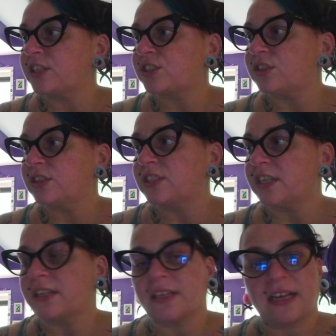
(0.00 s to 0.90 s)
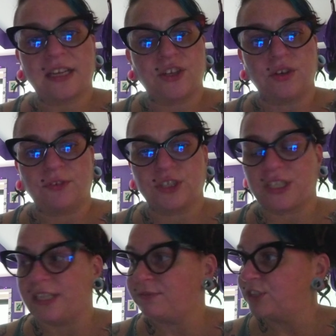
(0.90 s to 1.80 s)
Sturzuk,
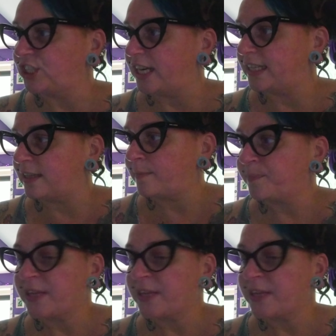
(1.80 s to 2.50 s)
University of Regina.